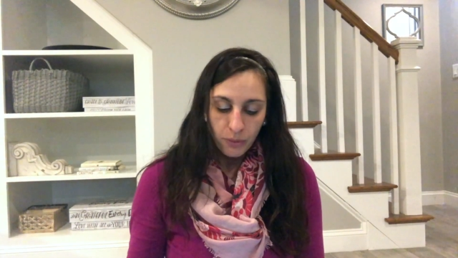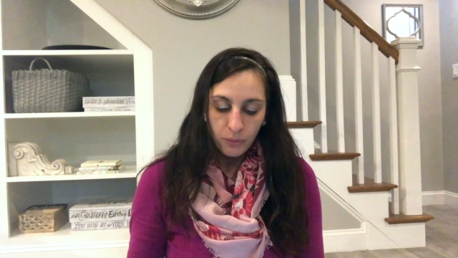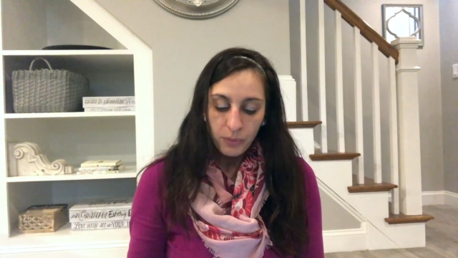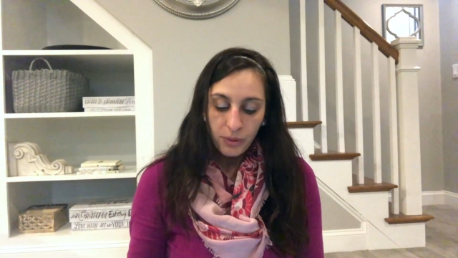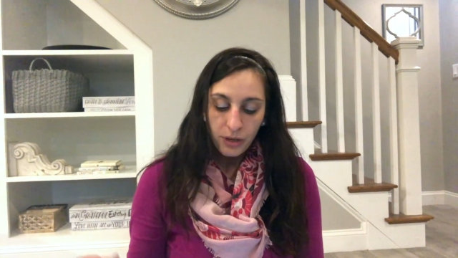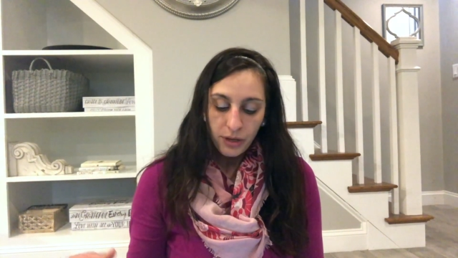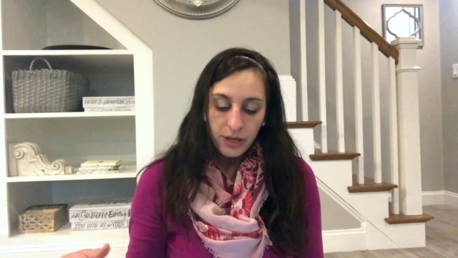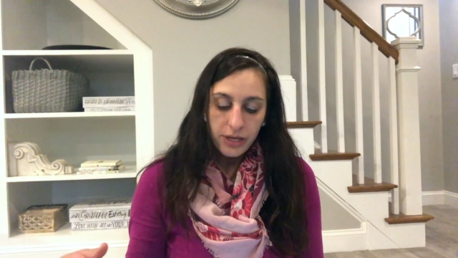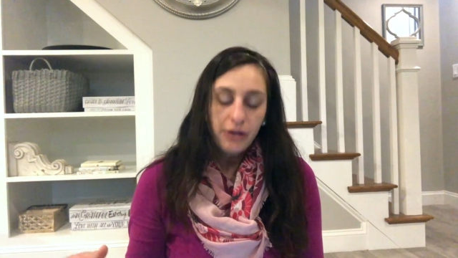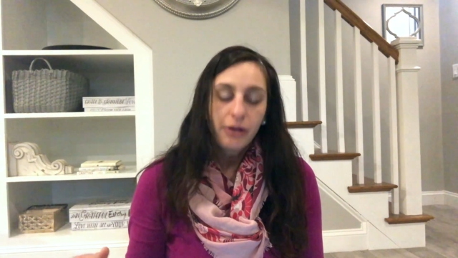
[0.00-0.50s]

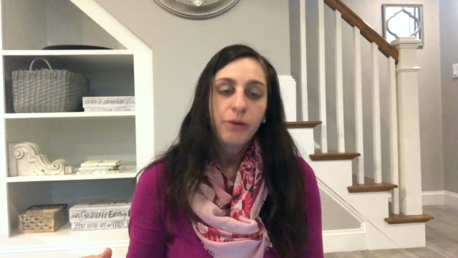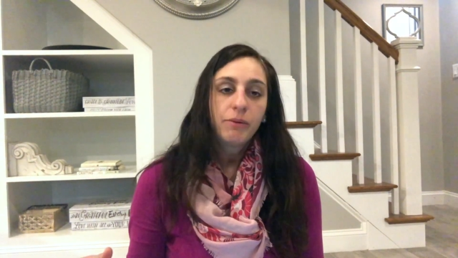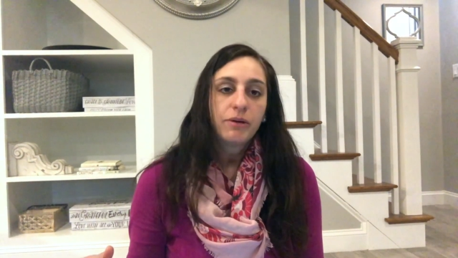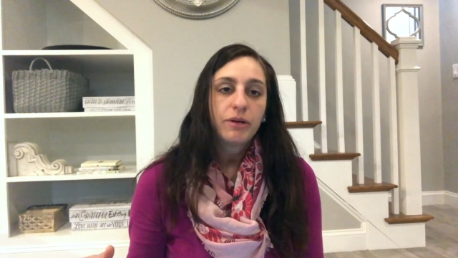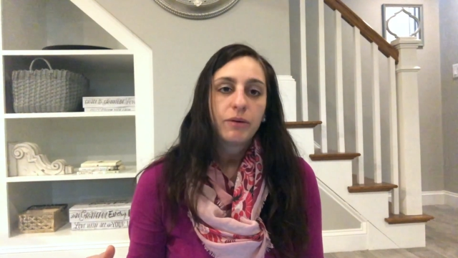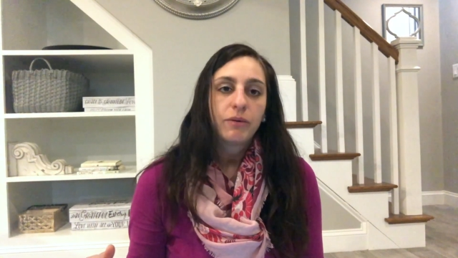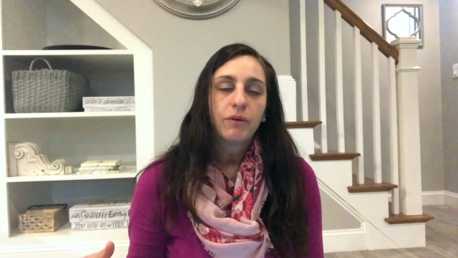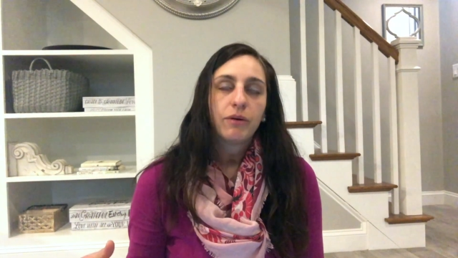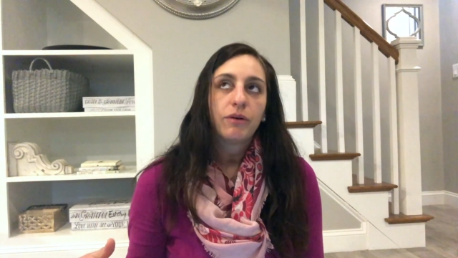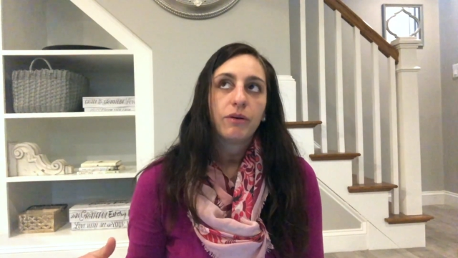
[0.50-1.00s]

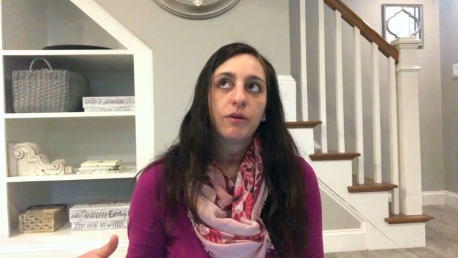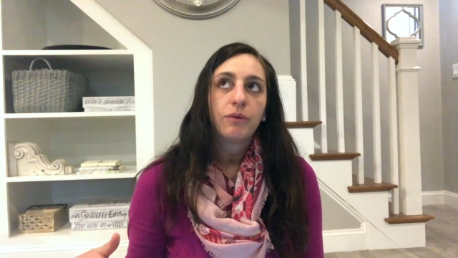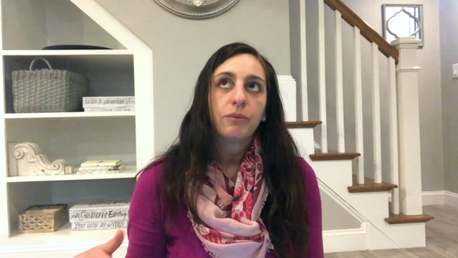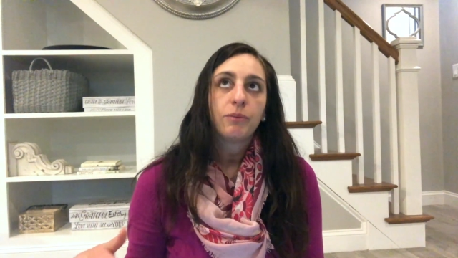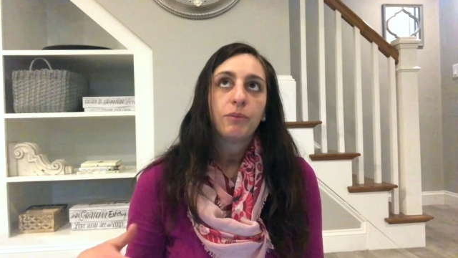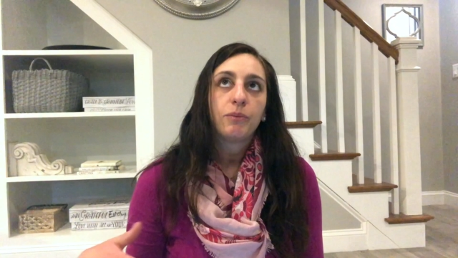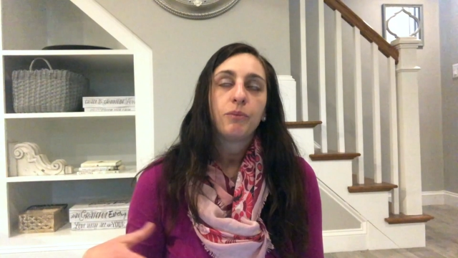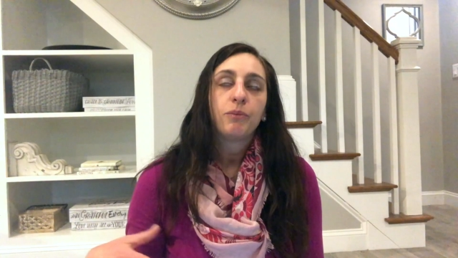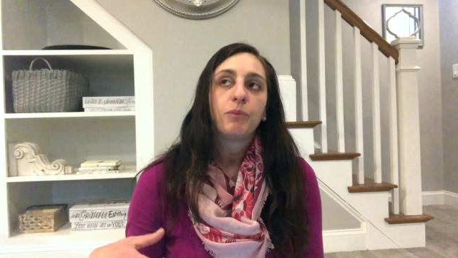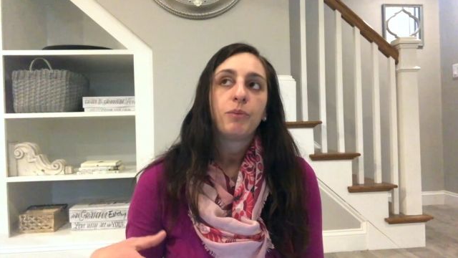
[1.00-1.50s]

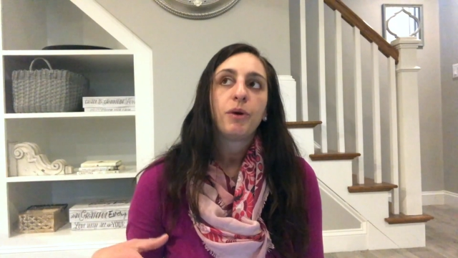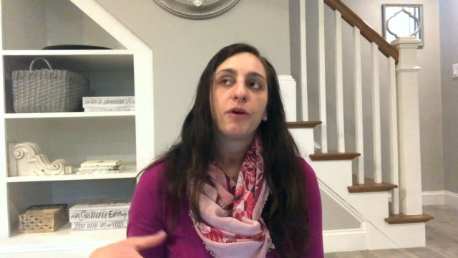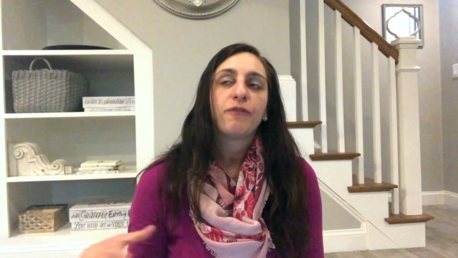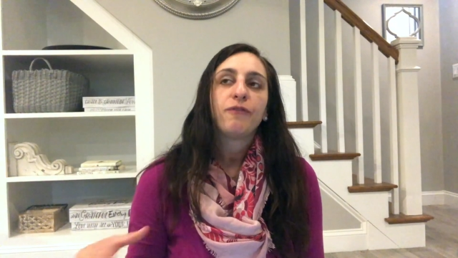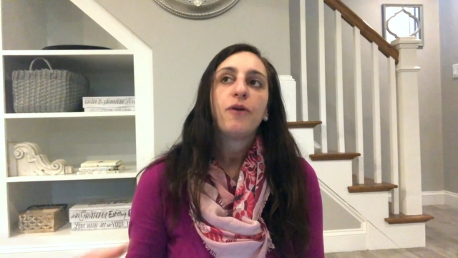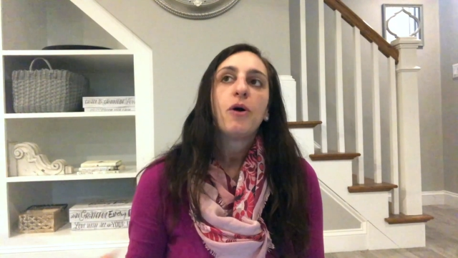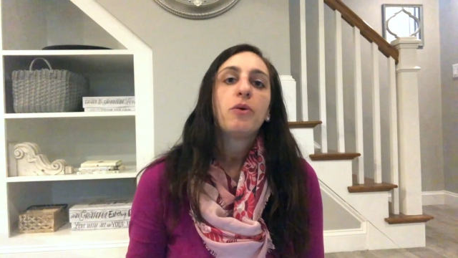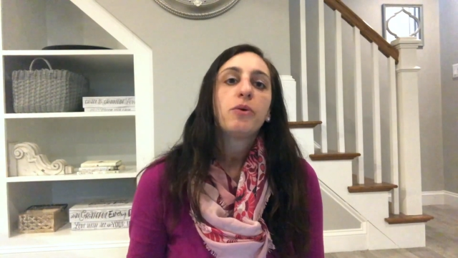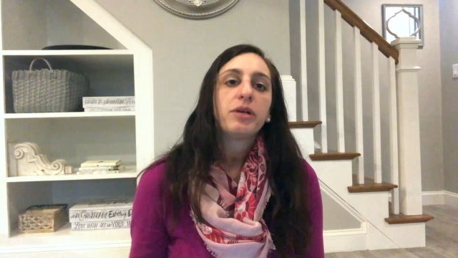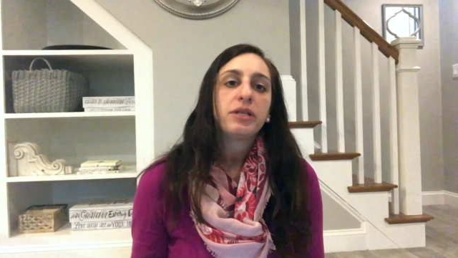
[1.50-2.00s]
We're
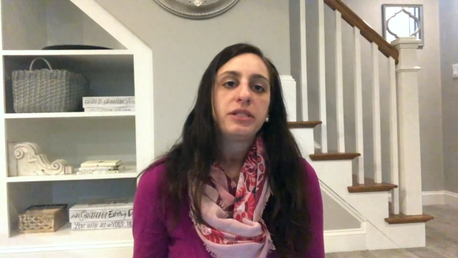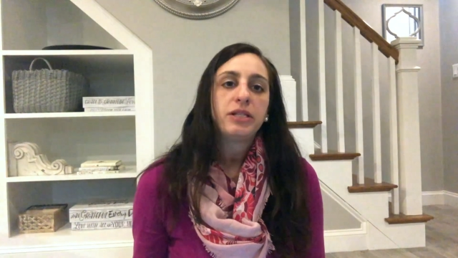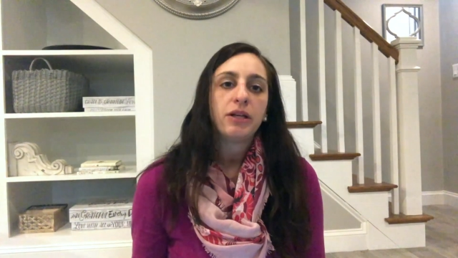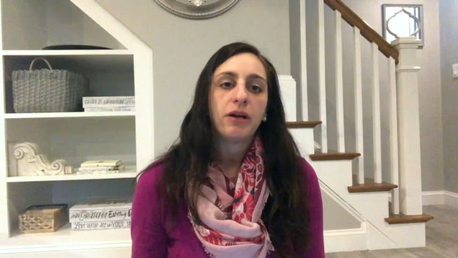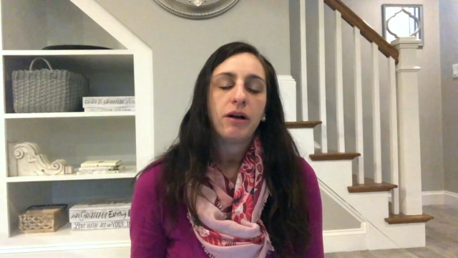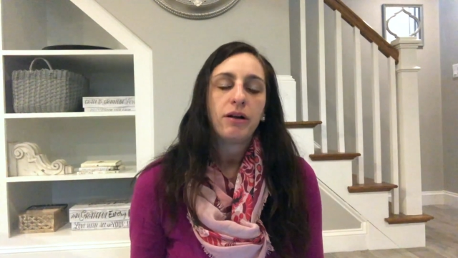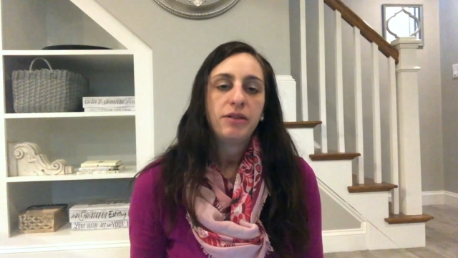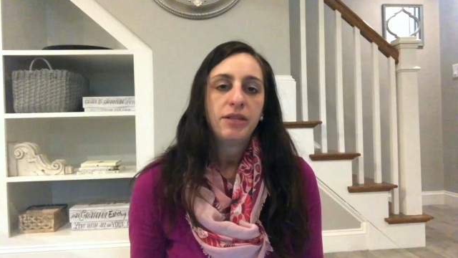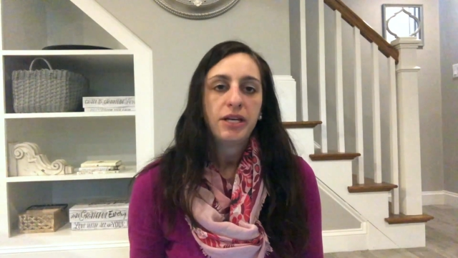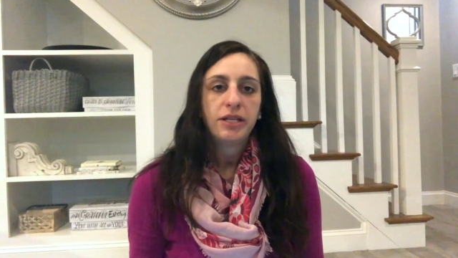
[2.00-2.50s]
focusing
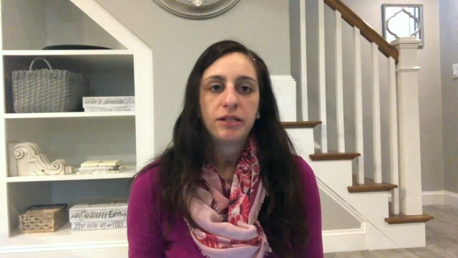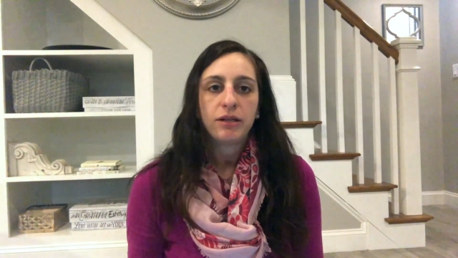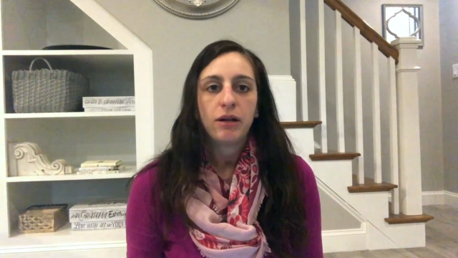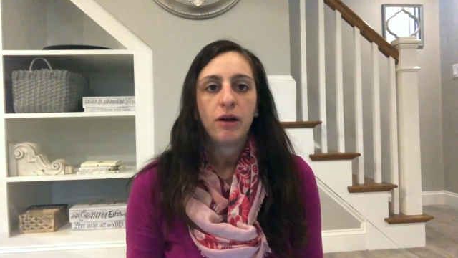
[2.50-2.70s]
on this,